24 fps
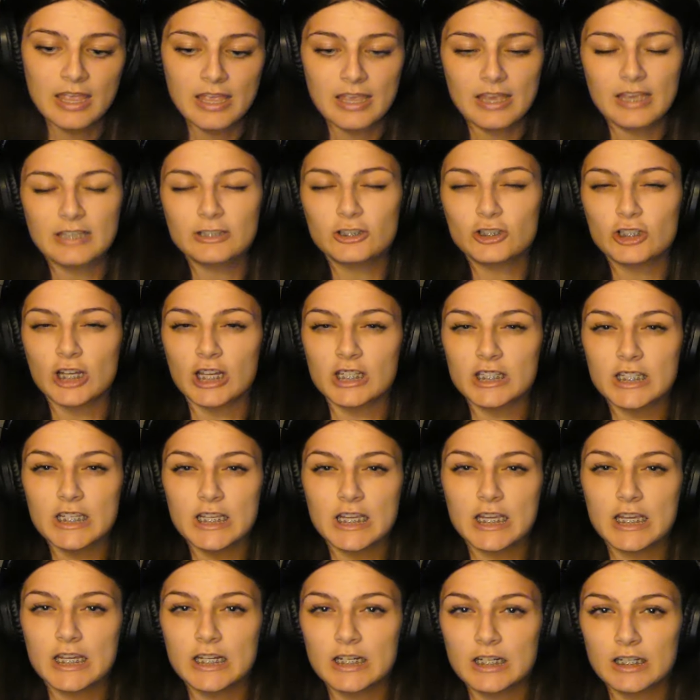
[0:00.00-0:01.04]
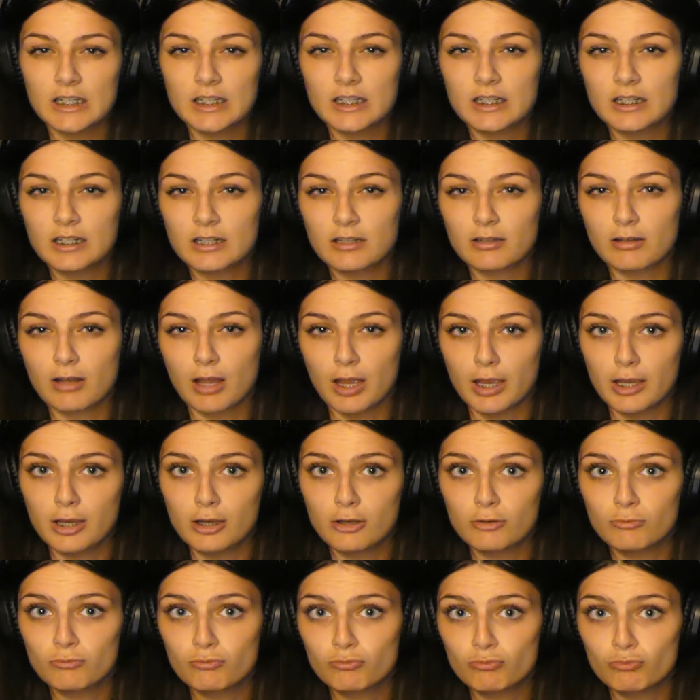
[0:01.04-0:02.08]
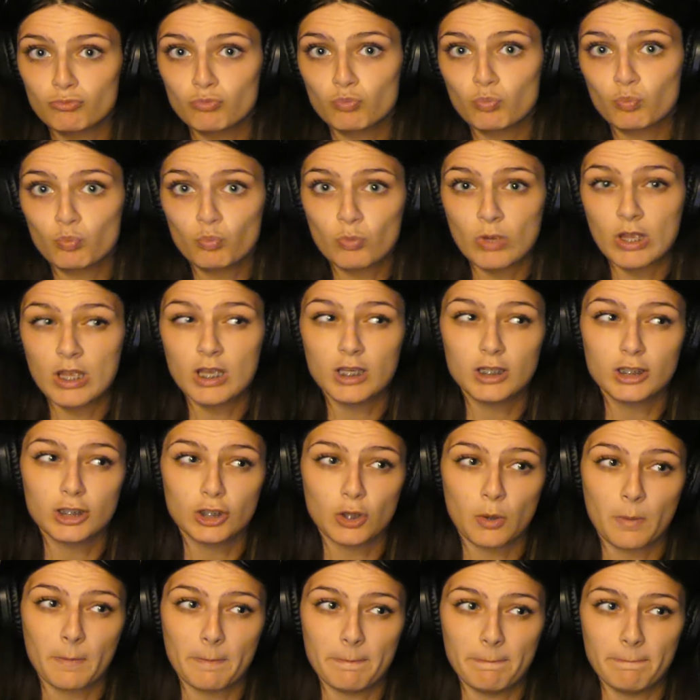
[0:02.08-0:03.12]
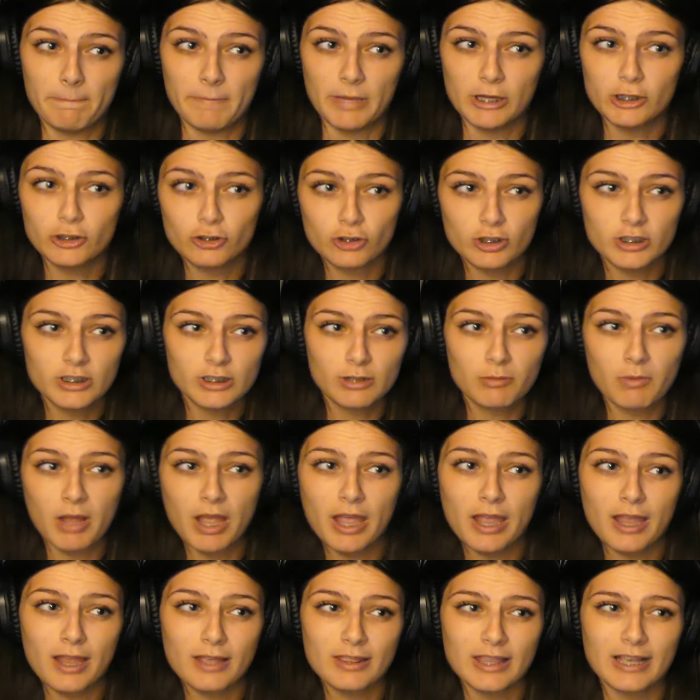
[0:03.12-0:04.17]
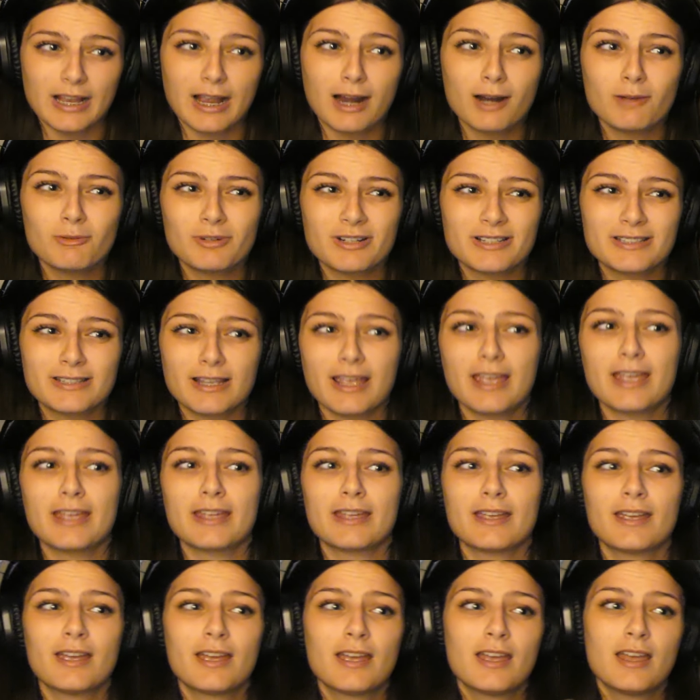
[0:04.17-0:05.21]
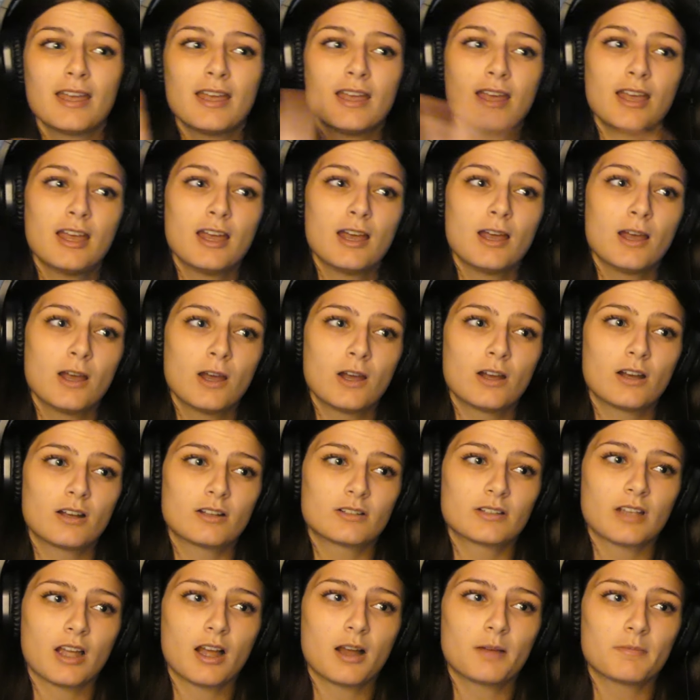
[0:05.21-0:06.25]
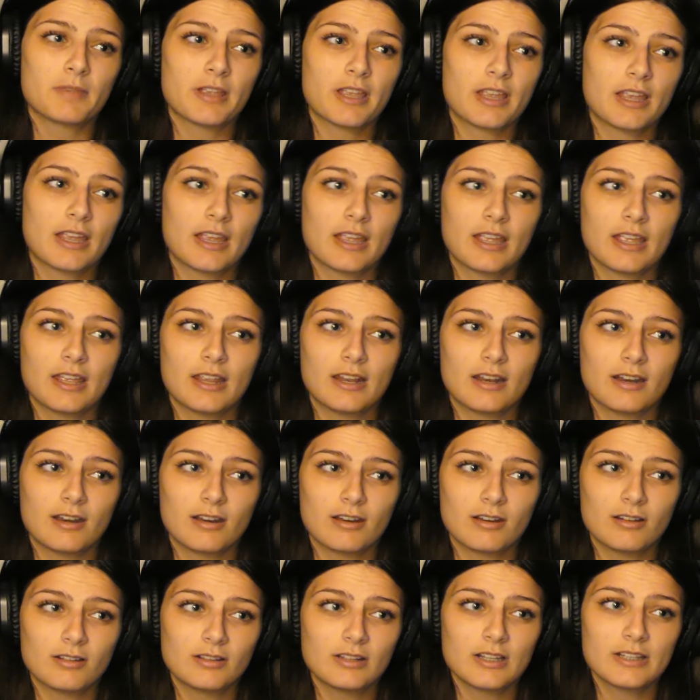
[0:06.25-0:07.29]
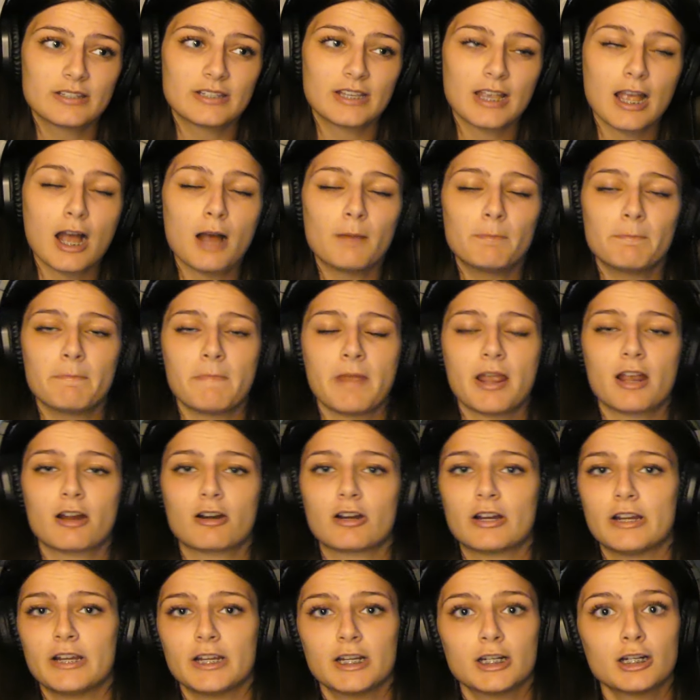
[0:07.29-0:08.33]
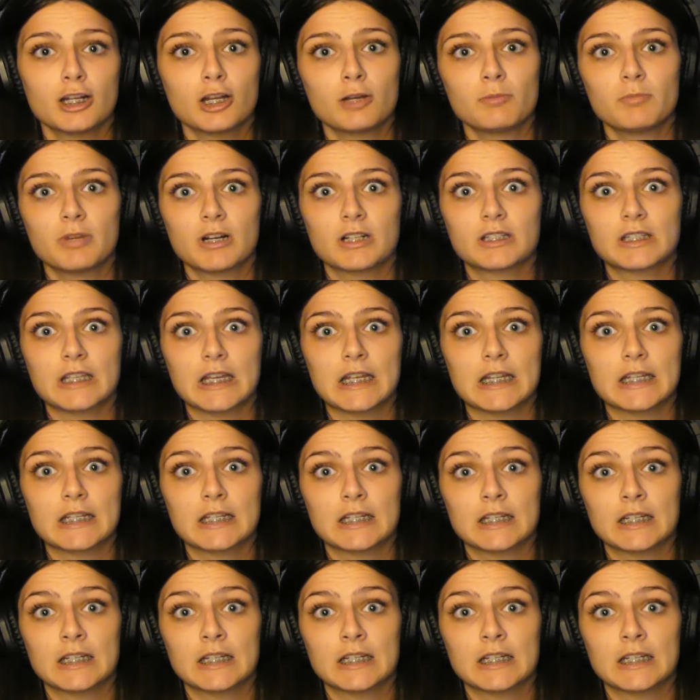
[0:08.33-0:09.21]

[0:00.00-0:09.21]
Is Jessie Eden like his mistress in a way? Like, I don't want to say Tommy and Lizzie got married, but it's like,